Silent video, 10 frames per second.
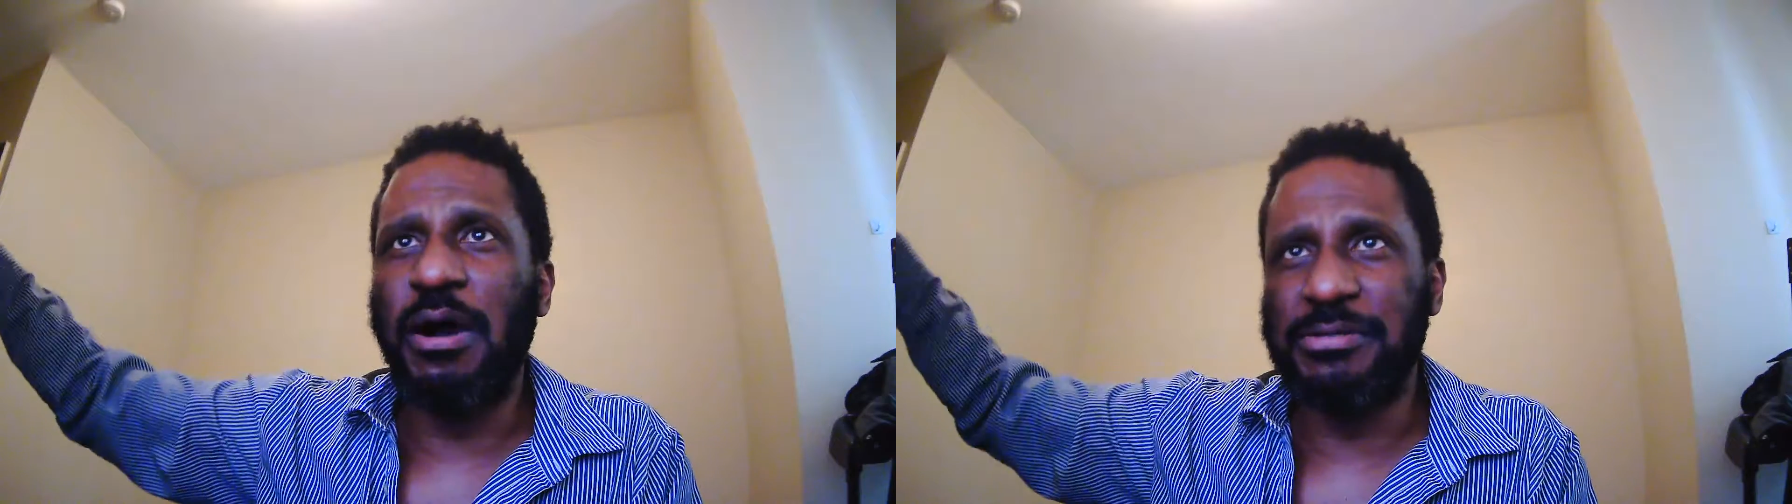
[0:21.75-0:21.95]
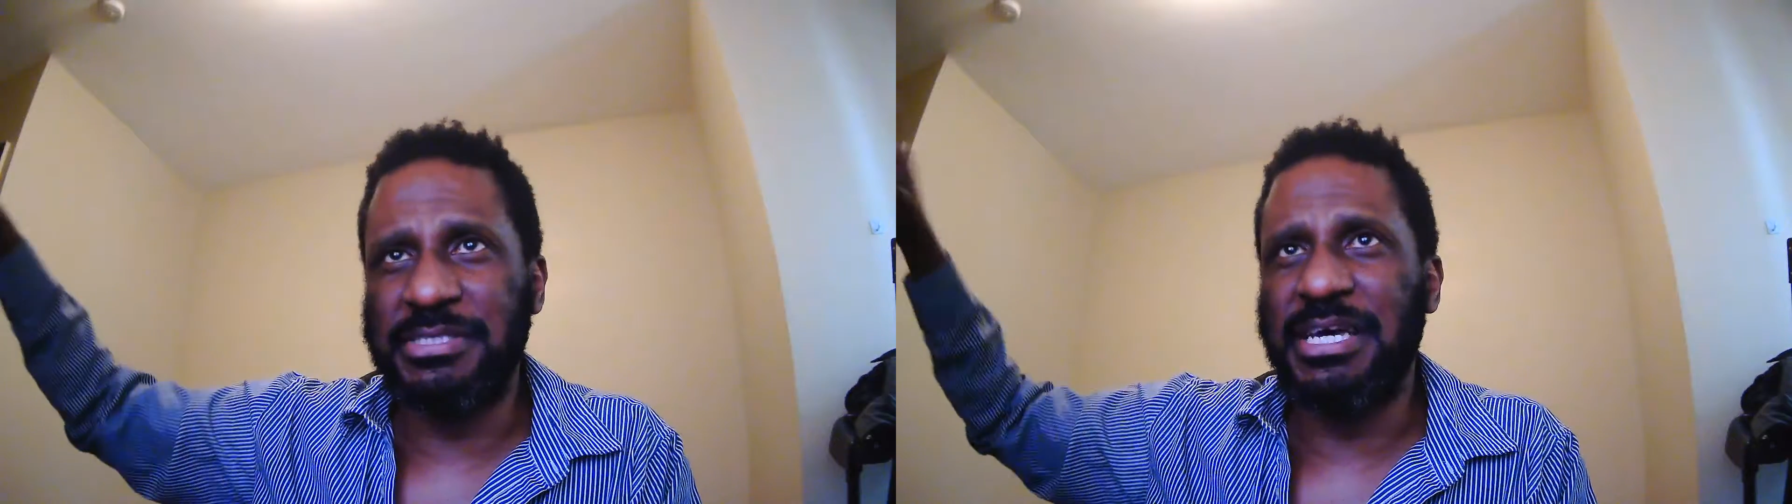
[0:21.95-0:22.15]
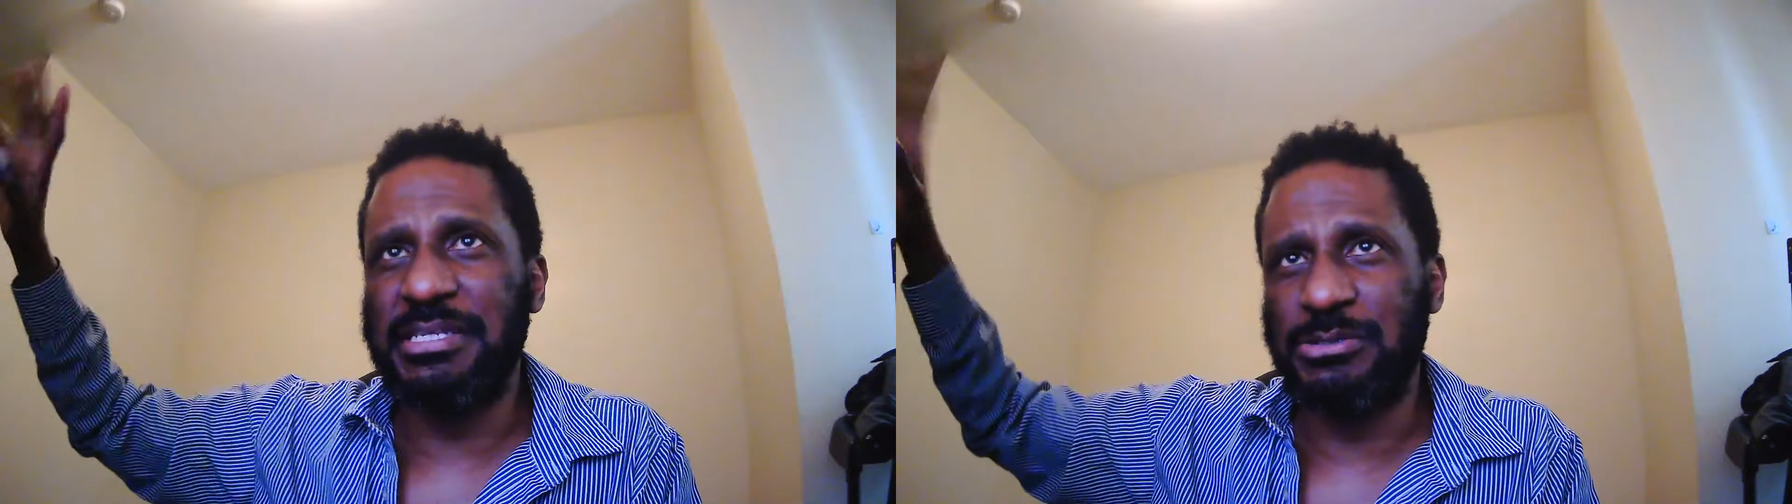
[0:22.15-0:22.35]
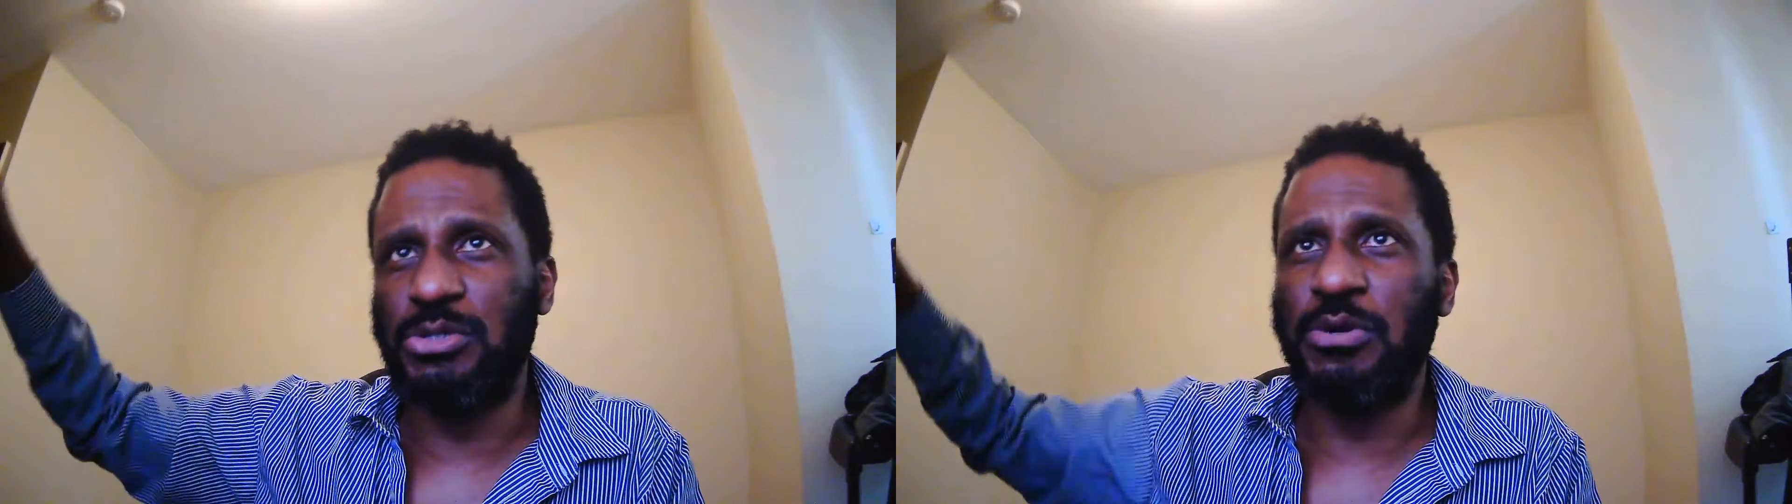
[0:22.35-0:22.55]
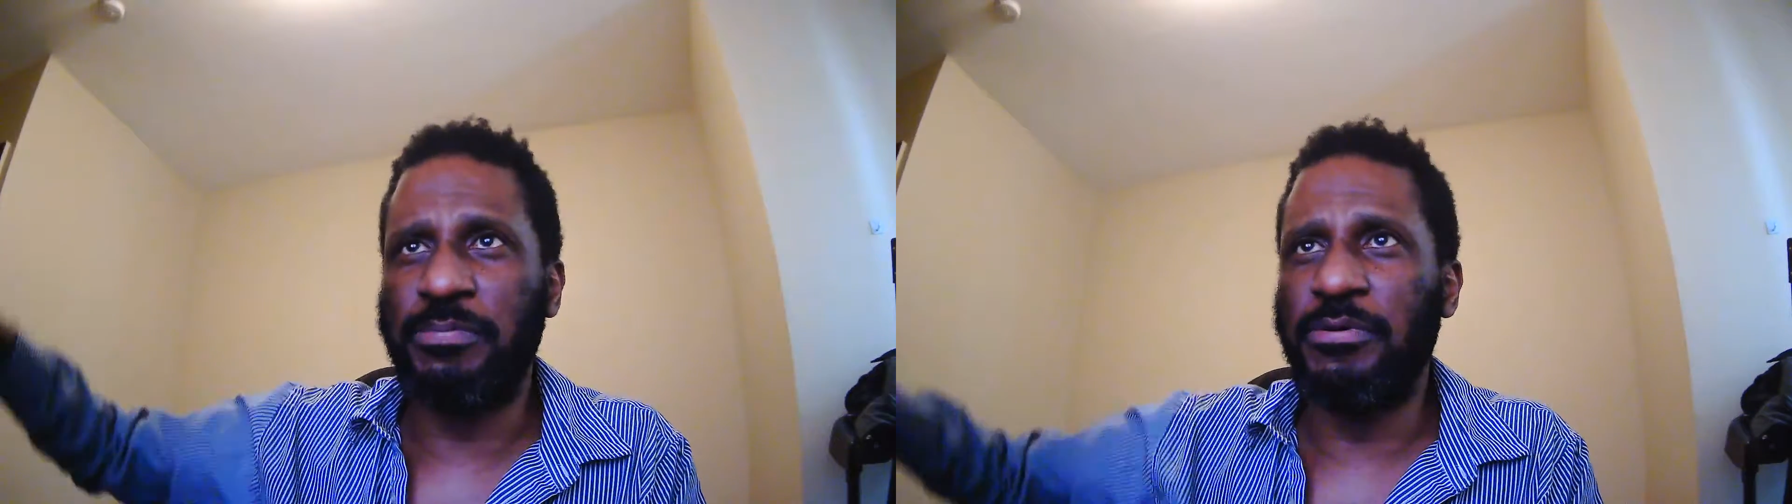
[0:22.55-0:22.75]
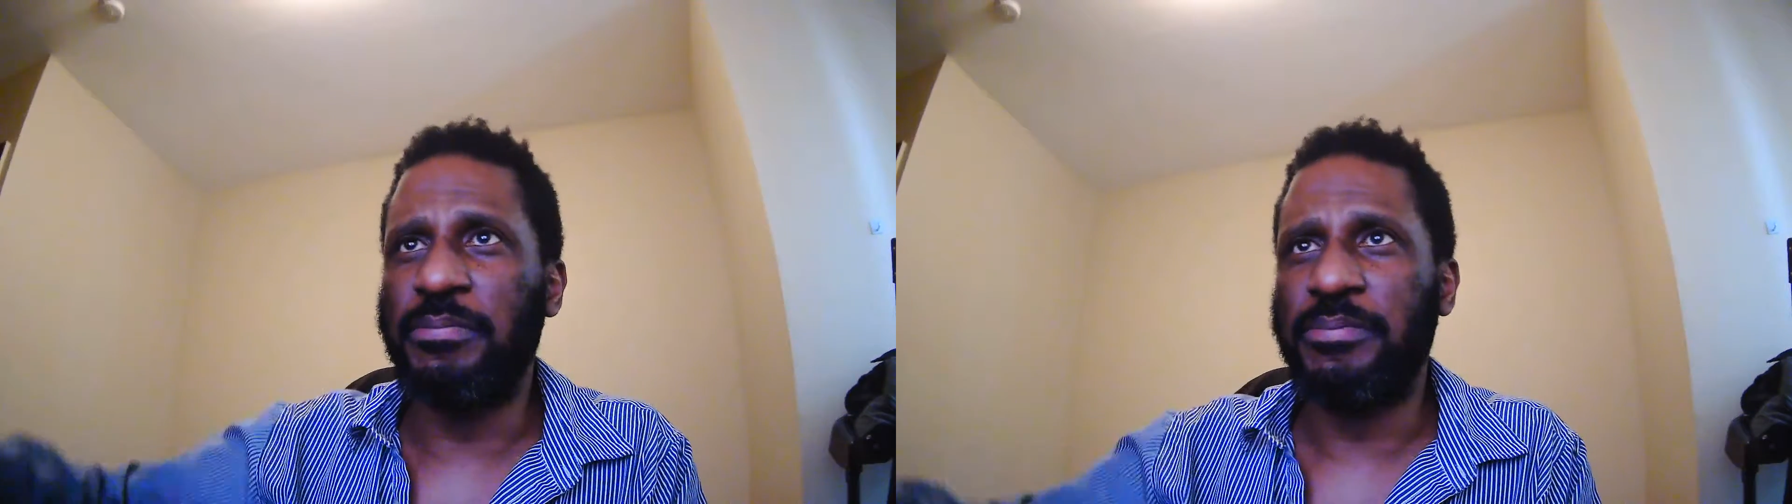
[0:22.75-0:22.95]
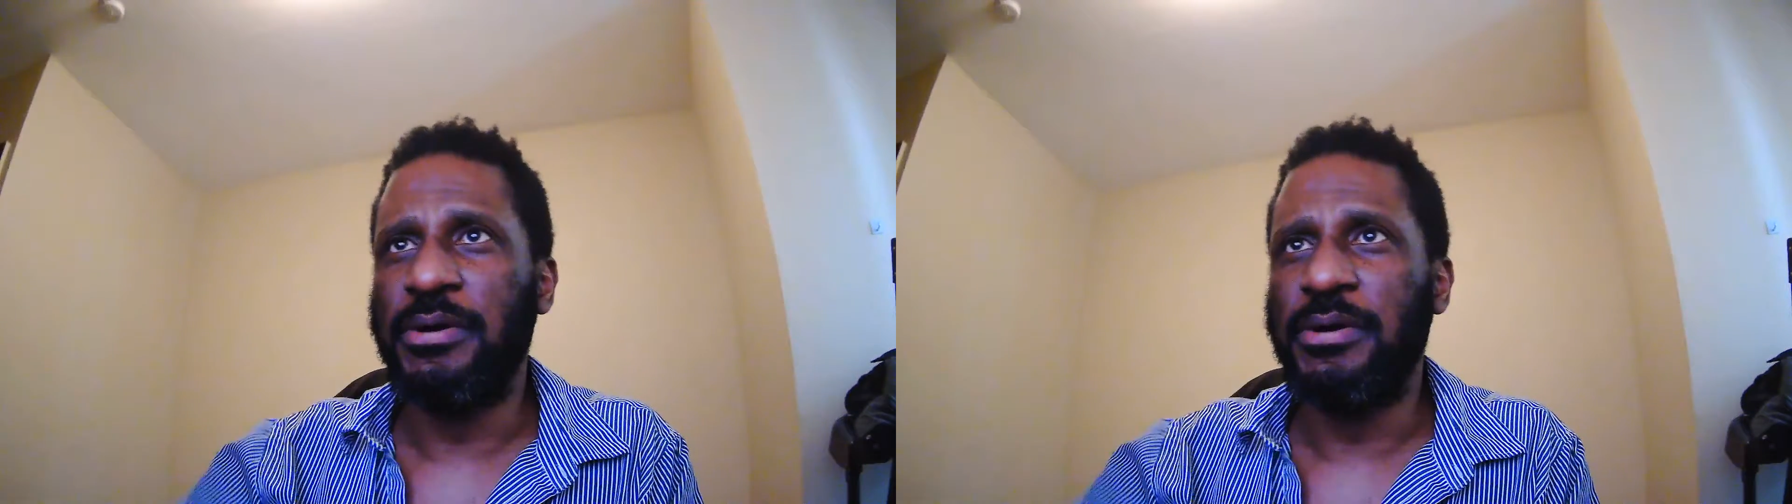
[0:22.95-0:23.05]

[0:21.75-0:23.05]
outside to go poop.